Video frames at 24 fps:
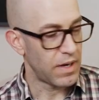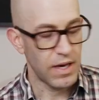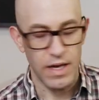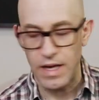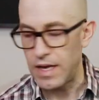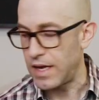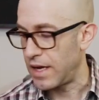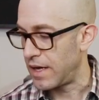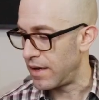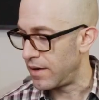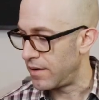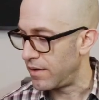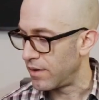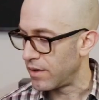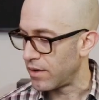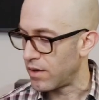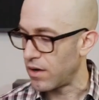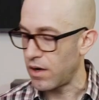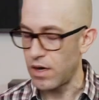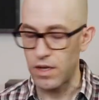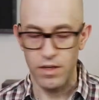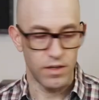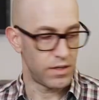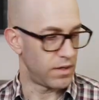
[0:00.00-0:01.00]
I had
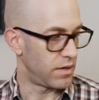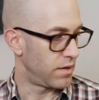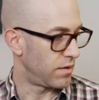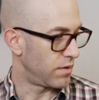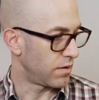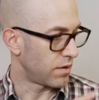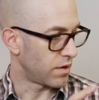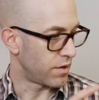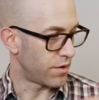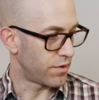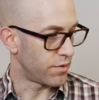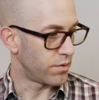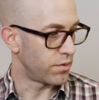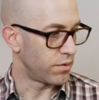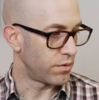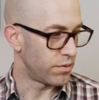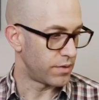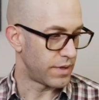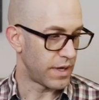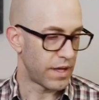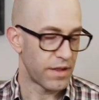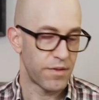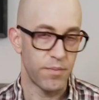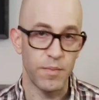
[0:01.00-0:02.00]
gotten Cthulhu
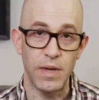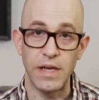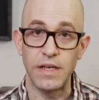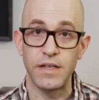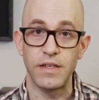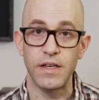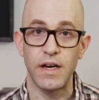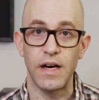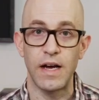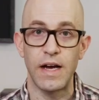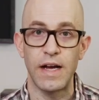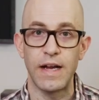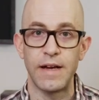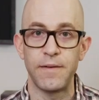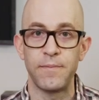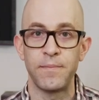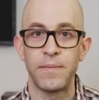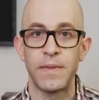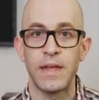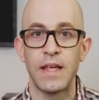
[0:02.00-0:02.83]
Death May Die,